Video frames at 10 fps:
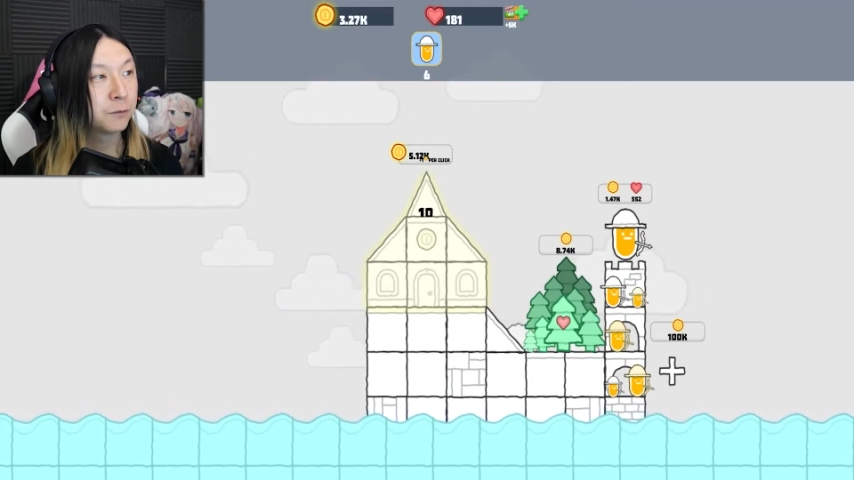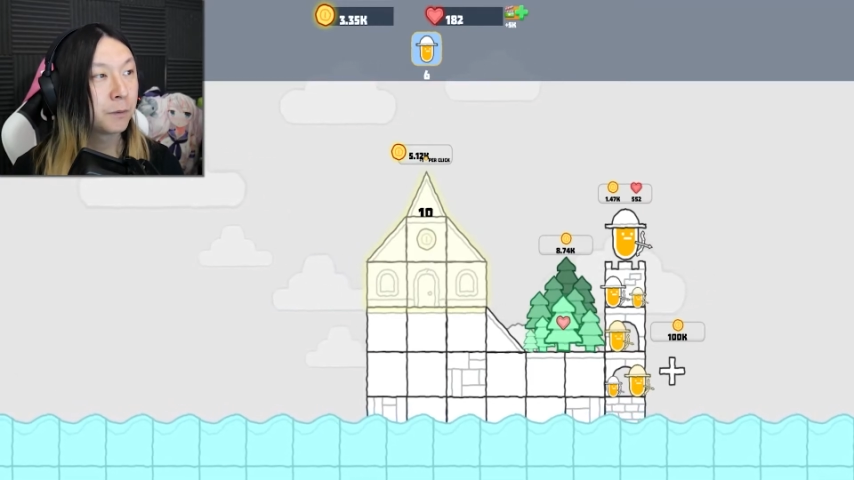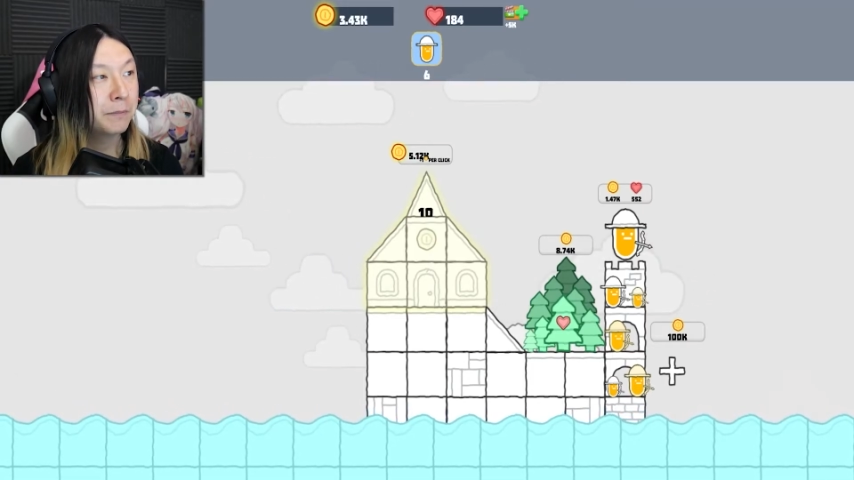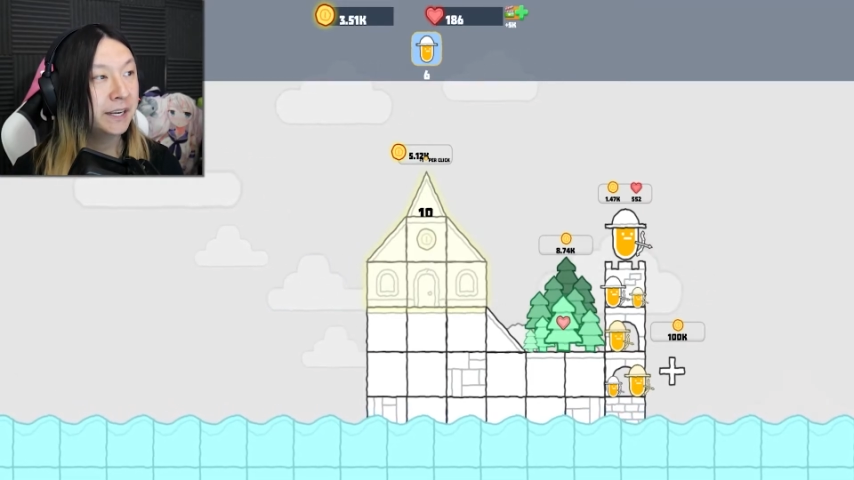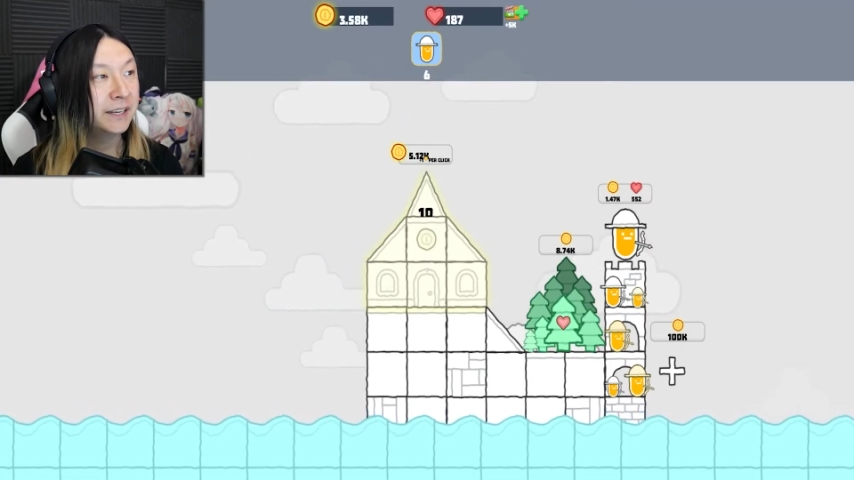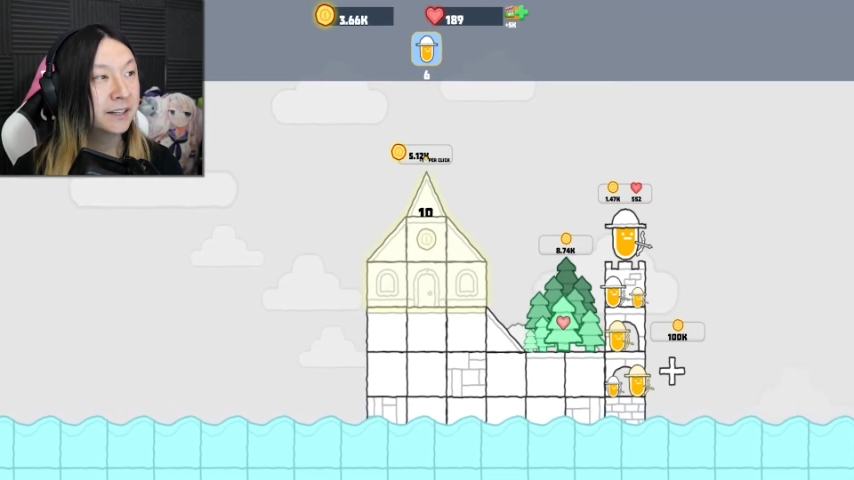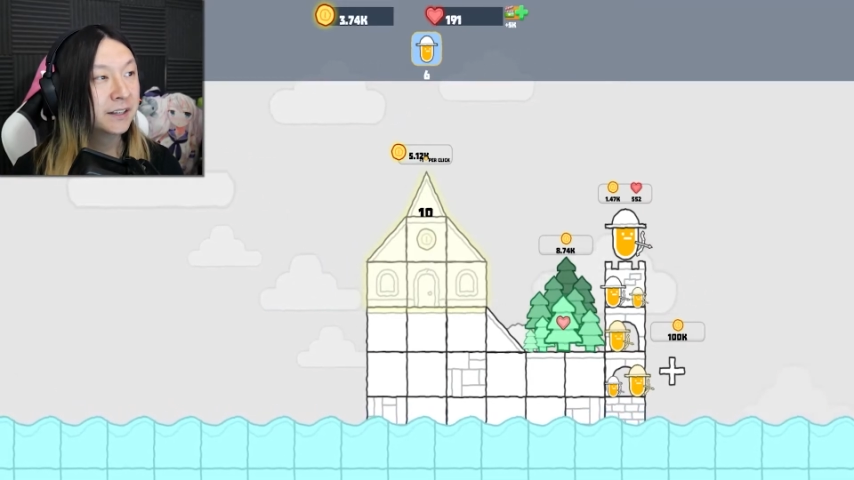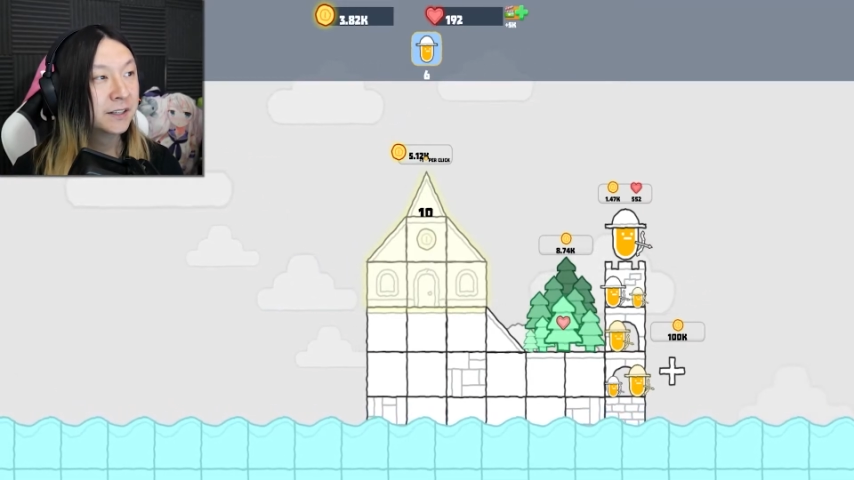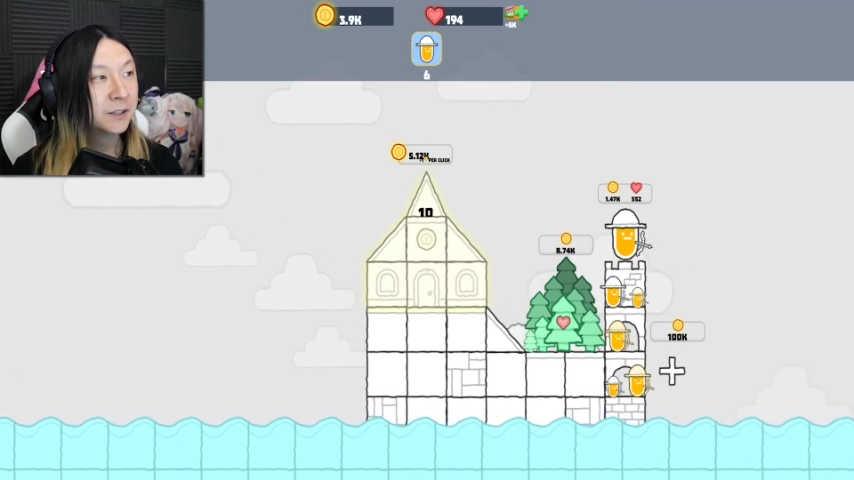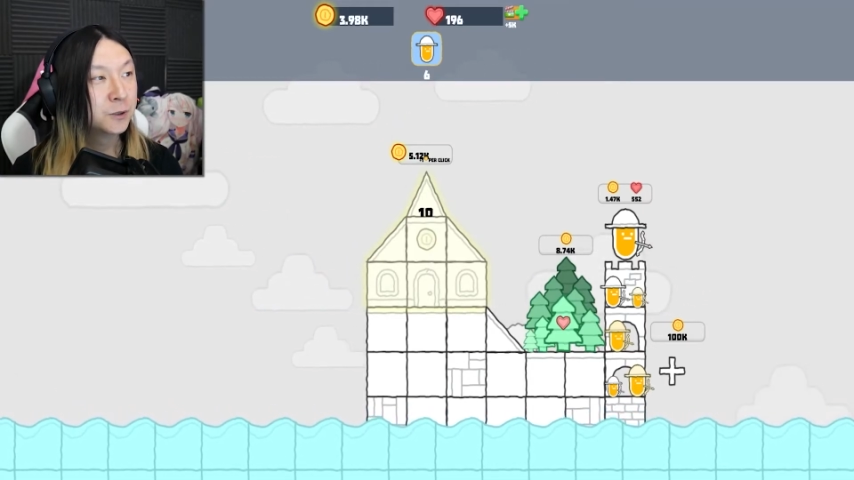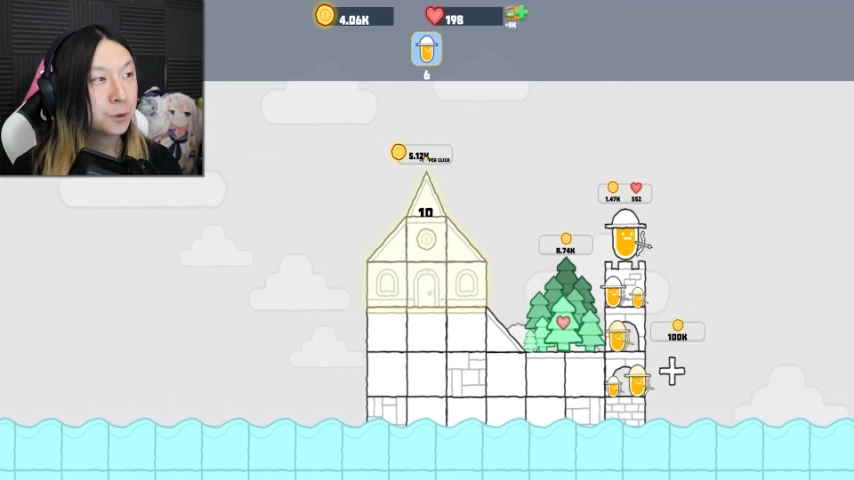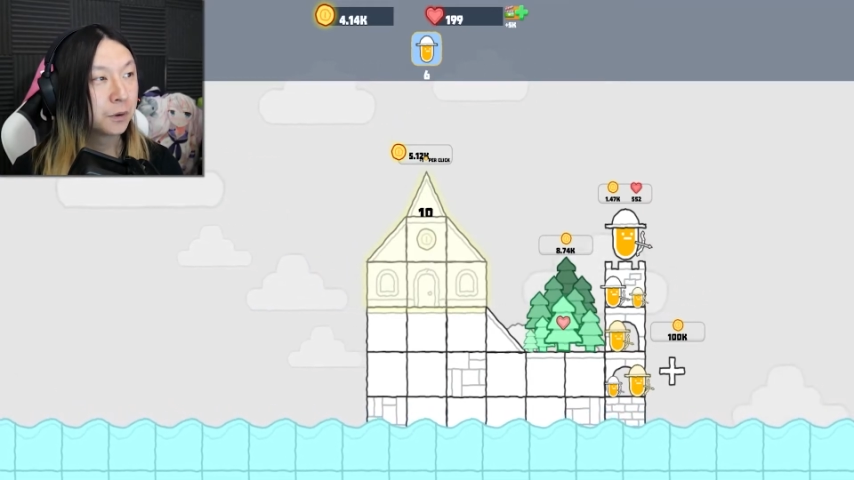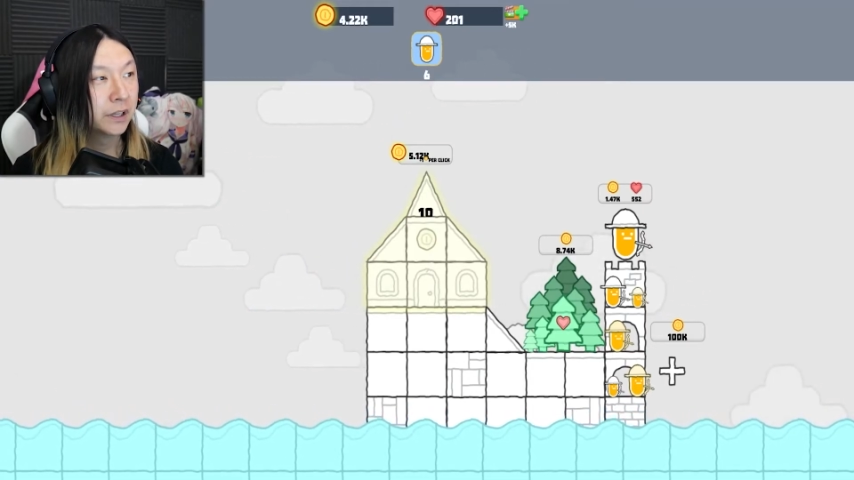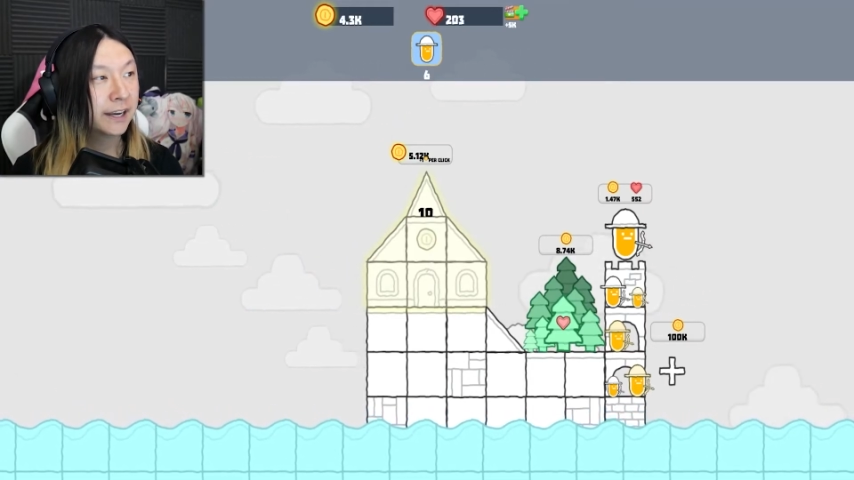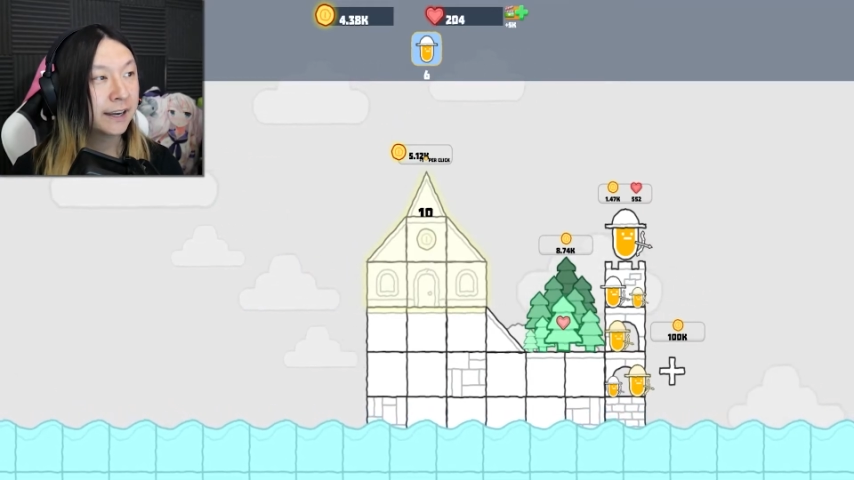for me to
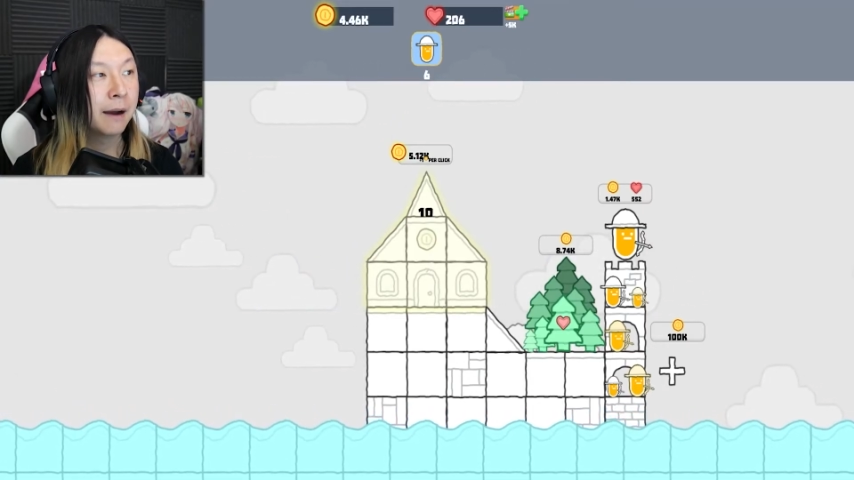click.